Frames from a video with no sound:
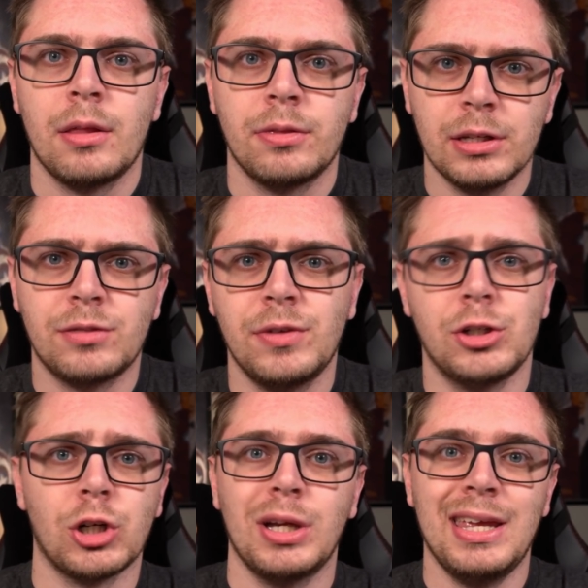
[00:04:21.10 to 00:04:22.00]
This
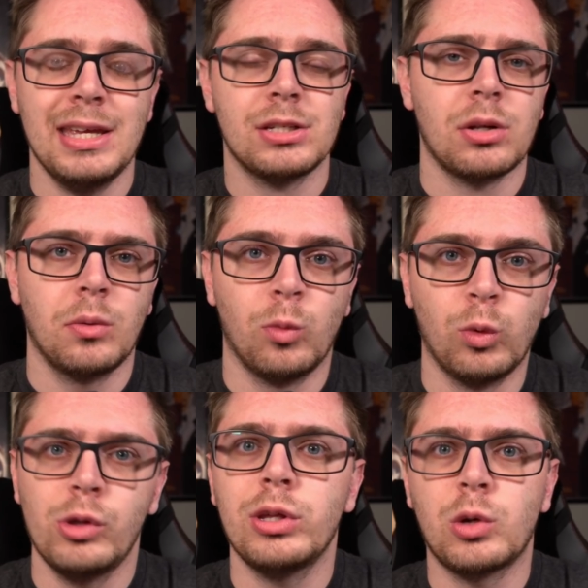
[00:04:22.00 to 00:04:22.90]
feature is
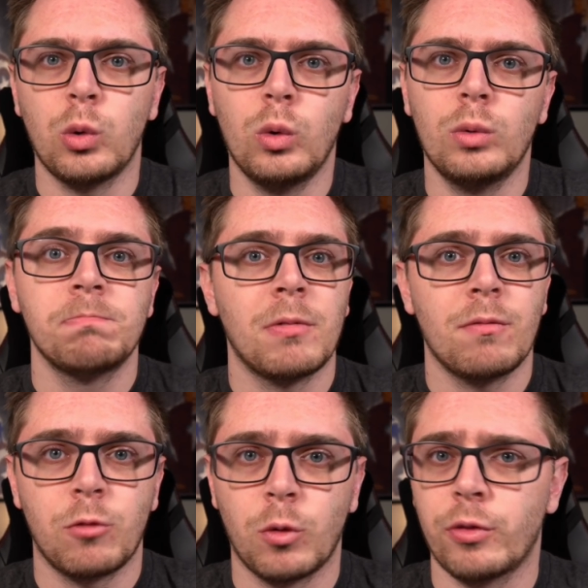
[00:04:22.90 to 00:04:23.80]
really cool
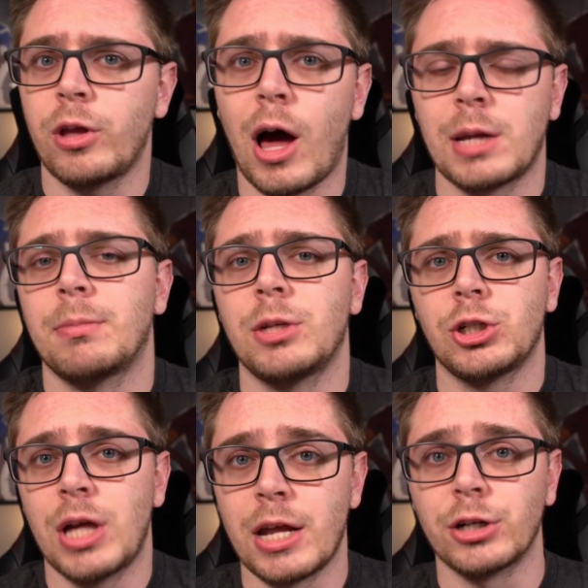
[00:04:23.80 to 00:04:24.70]
for the
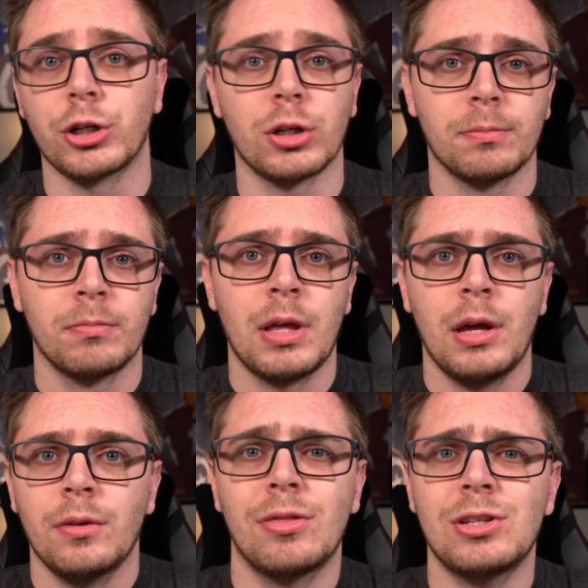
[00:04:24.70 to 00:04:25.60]
automation editor.
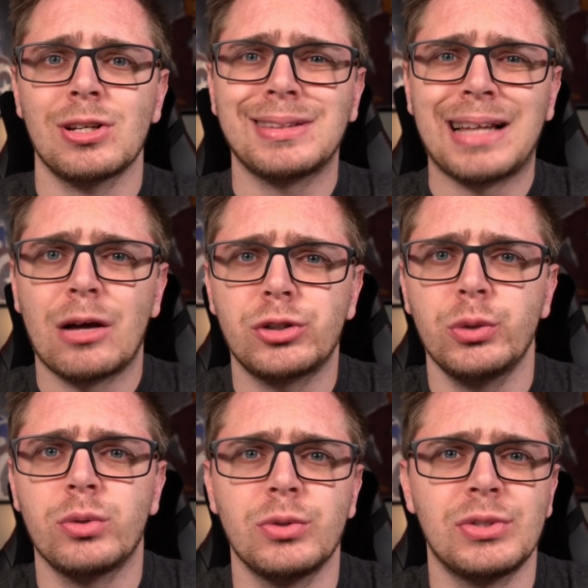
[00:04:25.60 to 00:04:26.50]
This allows you
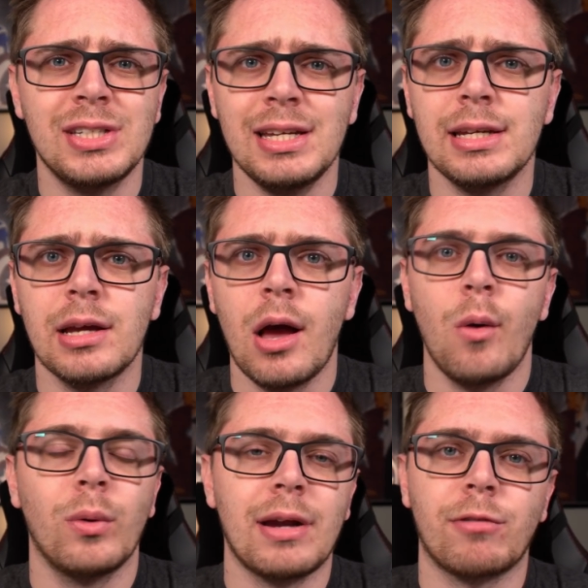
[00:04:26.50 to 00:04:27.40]
to see
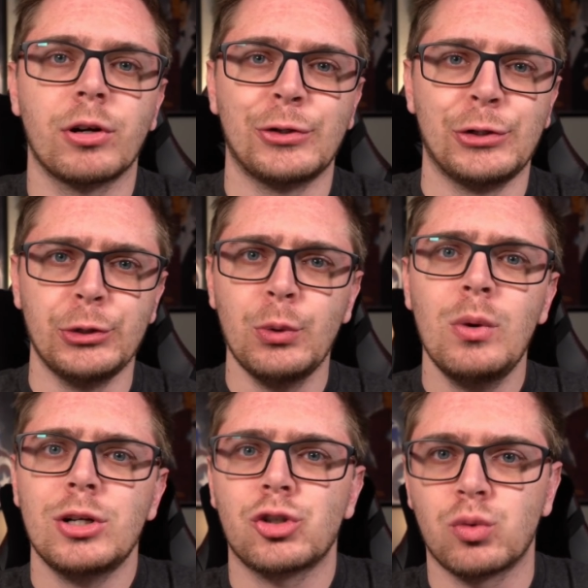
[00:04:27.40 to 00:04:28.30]
whenever you
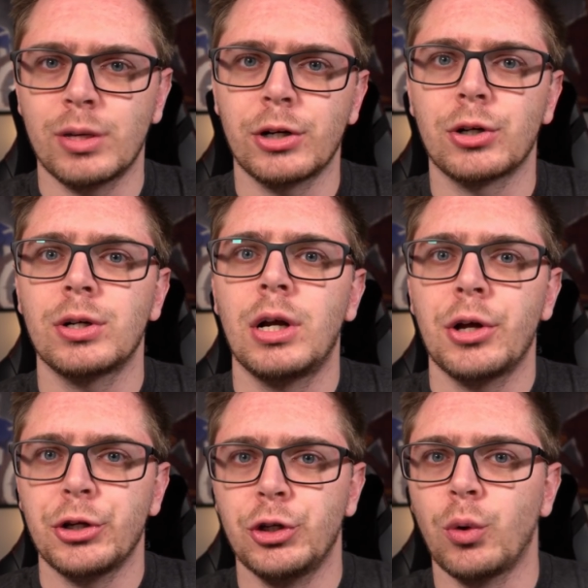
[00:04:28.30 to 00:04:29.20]
trigger
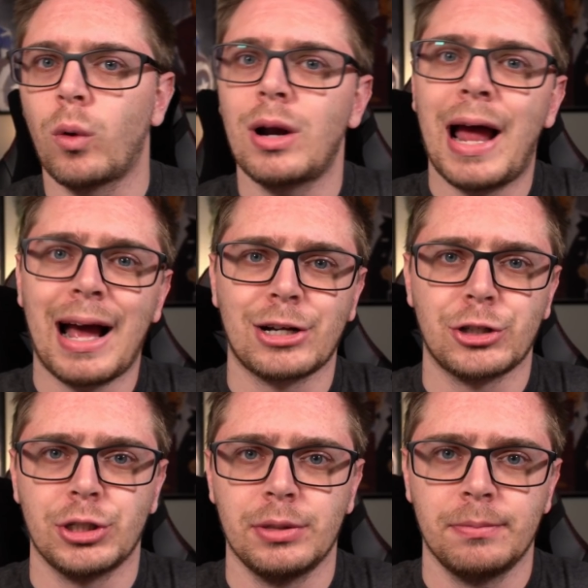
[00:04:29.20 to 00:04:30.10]
your action.